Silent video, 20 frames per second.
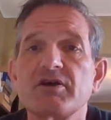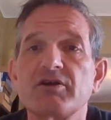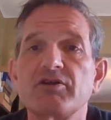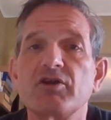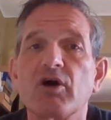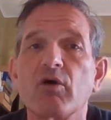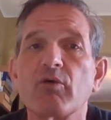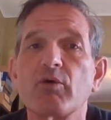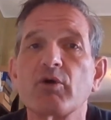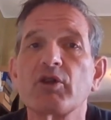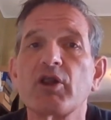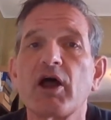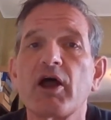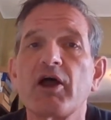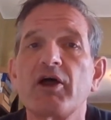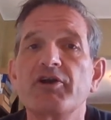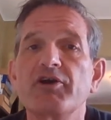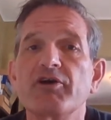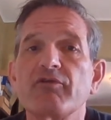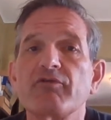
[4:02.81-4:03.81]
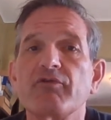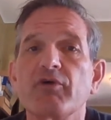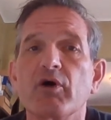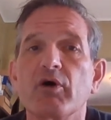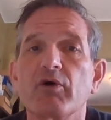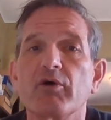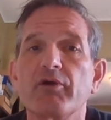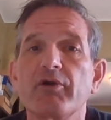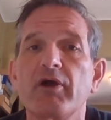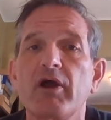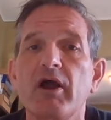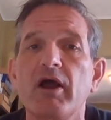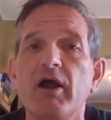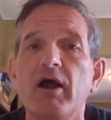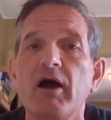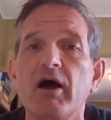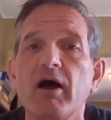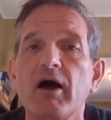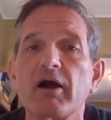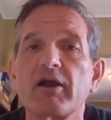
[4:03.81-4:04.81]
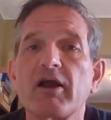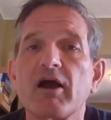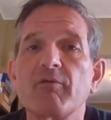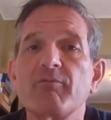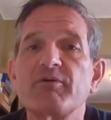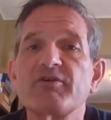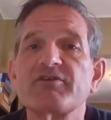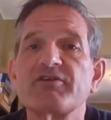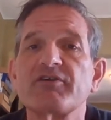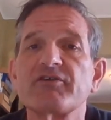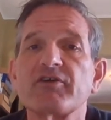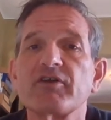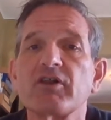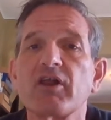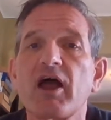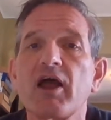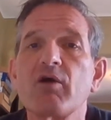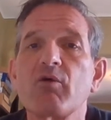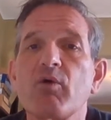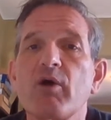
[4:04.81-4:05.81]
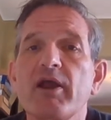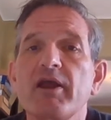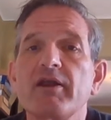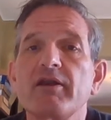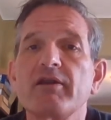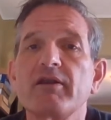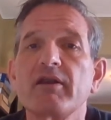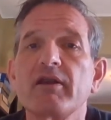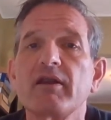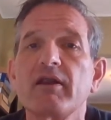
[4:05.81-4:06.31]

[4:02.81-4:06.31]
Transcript: Don't rely on your phone. A compass is a lightweight